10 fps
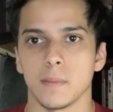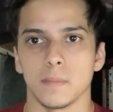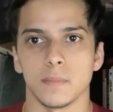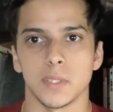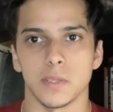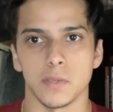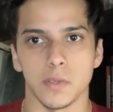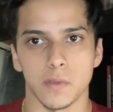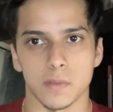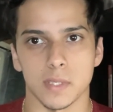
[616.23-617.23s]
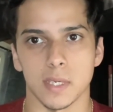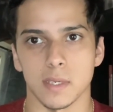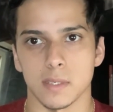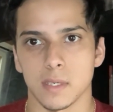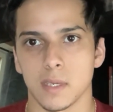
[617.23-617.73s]
still do those
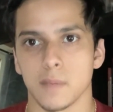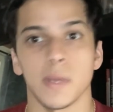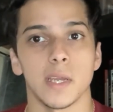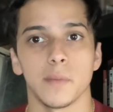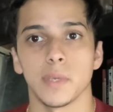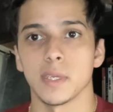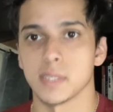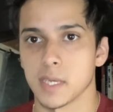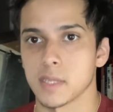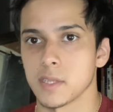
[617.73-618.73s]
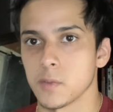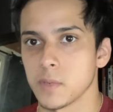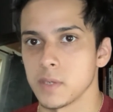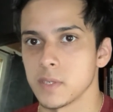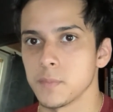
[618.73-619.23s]
things. It might not be exactly the
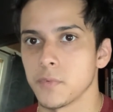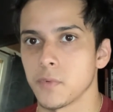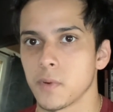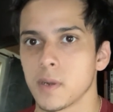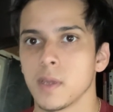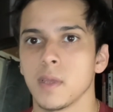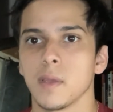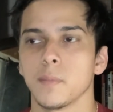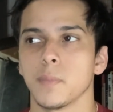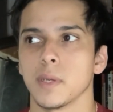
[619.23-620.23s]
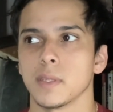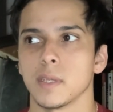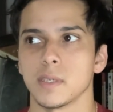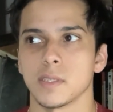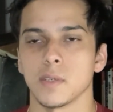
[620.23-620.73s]
way you did before, but
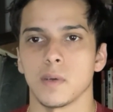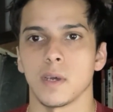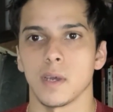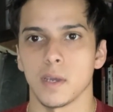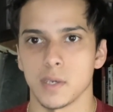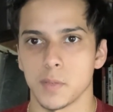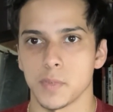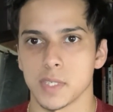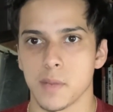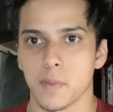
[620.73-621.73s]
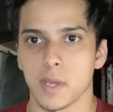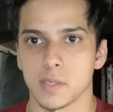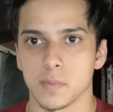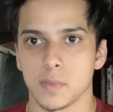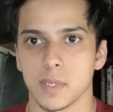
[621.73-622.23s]
they're still 100%
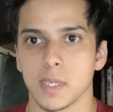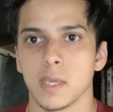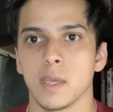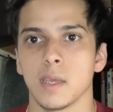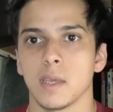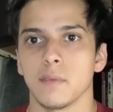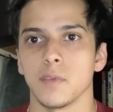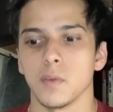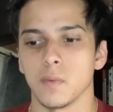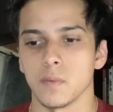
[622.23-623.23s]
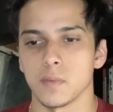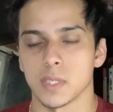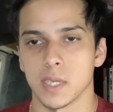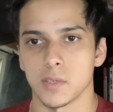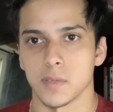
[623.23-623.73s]
possible. And if you
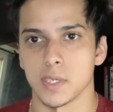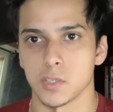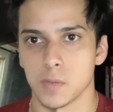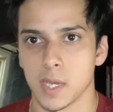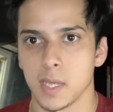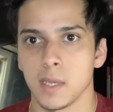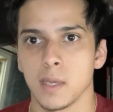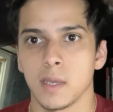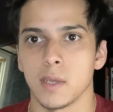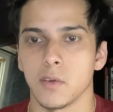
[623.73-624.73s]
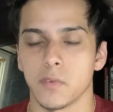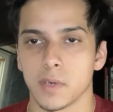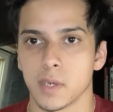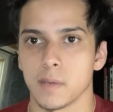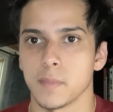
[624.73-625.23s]
schedule things right and
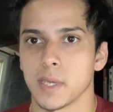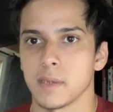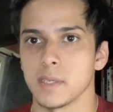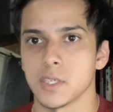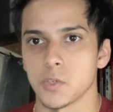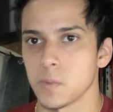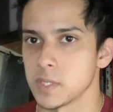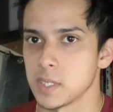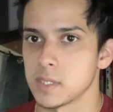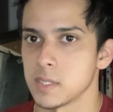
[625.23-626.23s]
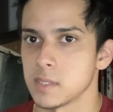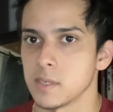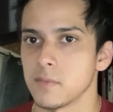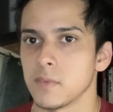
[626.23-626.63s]
overcome that initial resistance of